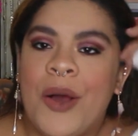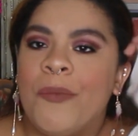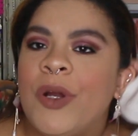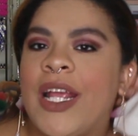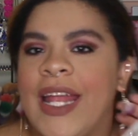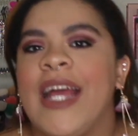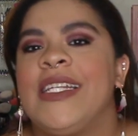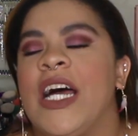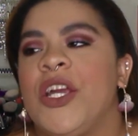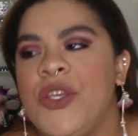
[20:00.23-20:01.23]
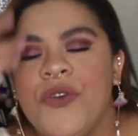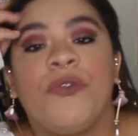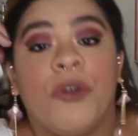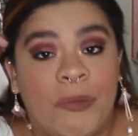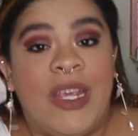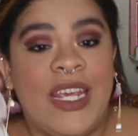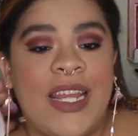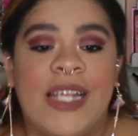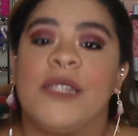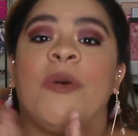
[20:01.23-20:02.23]
But can I tell you, for me,
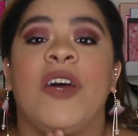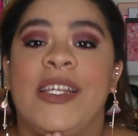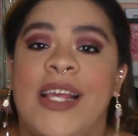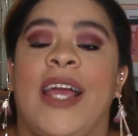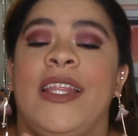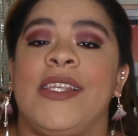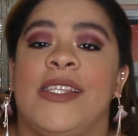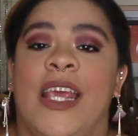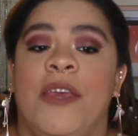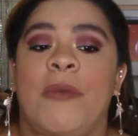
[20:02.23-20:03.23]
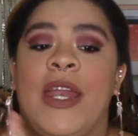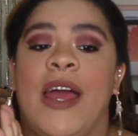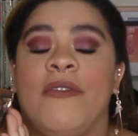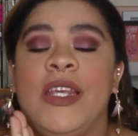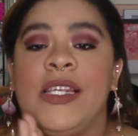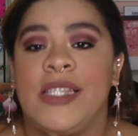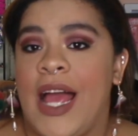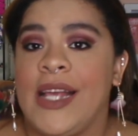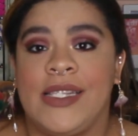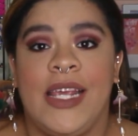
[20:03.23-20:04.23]
they smell exactly the same and have the
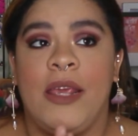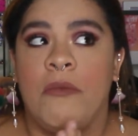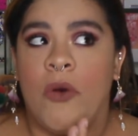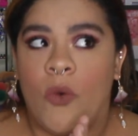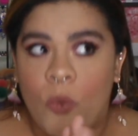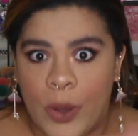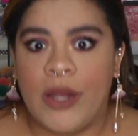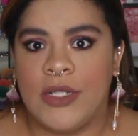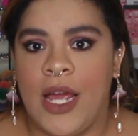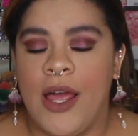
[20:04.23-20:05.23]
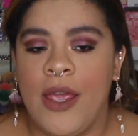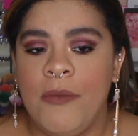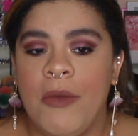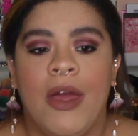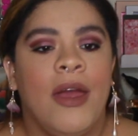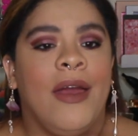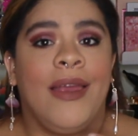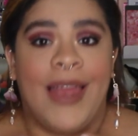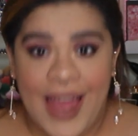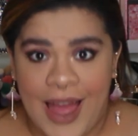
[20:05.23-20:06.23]
exact same wear time?
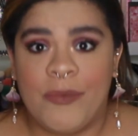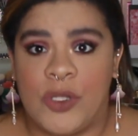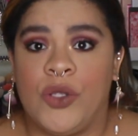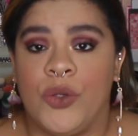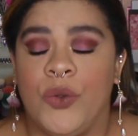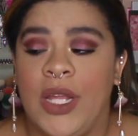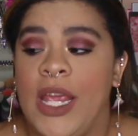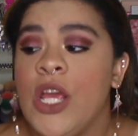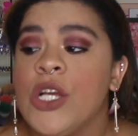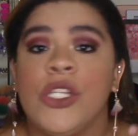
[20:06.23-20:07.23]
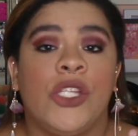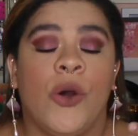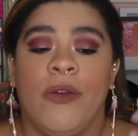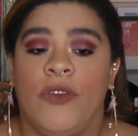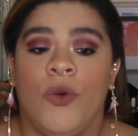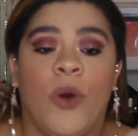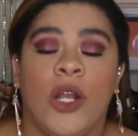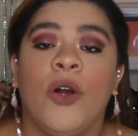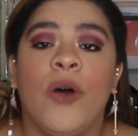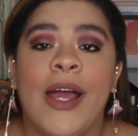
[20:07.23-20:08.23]
Absolutely. So if you want
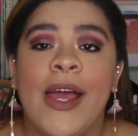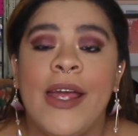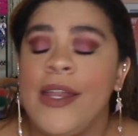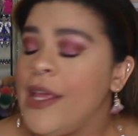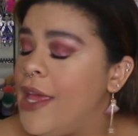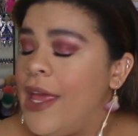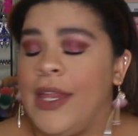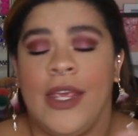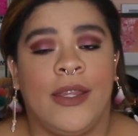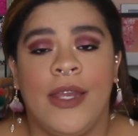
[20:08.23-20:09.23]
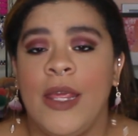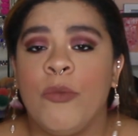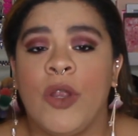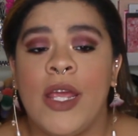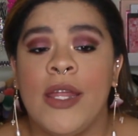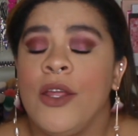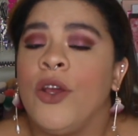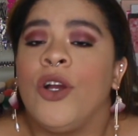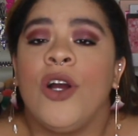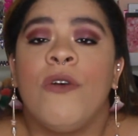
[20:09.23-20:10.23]
to go ahead and get the name brand,
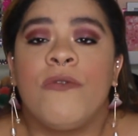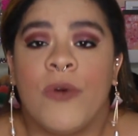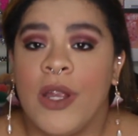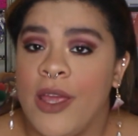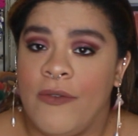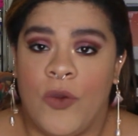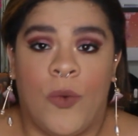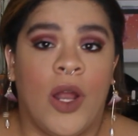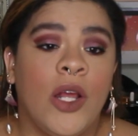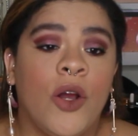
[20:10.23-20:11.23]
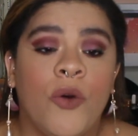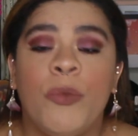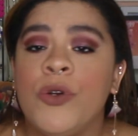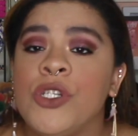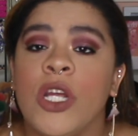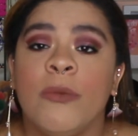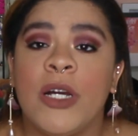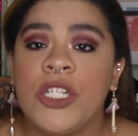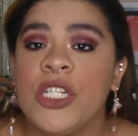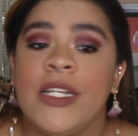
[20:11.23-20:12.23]
go for it. If you want to go bougie on a
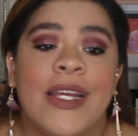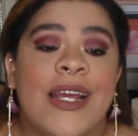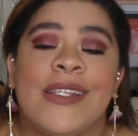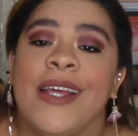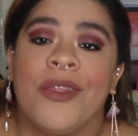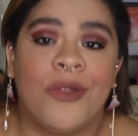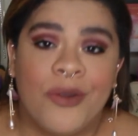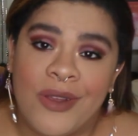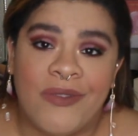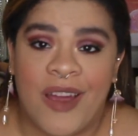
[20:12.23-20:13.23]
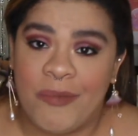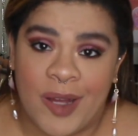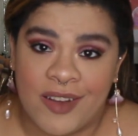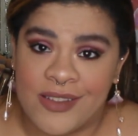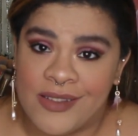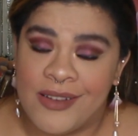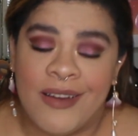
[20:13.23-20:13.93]
budget, it's like 35 bucks.